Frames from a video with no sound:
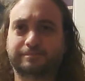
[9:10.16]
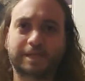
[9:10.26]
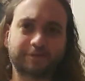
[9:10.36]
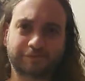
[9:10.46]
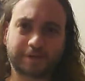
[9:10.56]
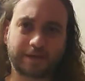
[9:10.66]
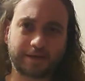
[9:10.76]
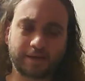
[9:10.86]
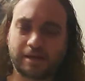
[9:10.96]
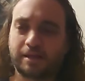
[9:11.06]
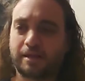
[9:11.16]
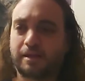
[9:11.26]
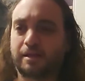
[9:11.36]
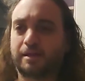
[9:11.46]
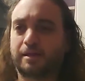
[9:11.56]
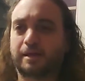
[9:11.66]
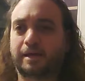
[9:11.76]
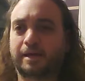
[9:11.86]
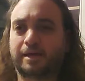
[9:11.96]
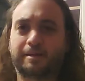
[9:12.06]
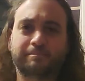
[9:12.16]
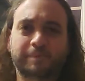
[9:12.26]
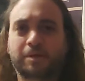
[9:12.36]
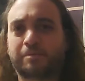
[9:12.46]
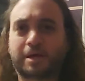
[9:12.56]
Evil guy, and you know,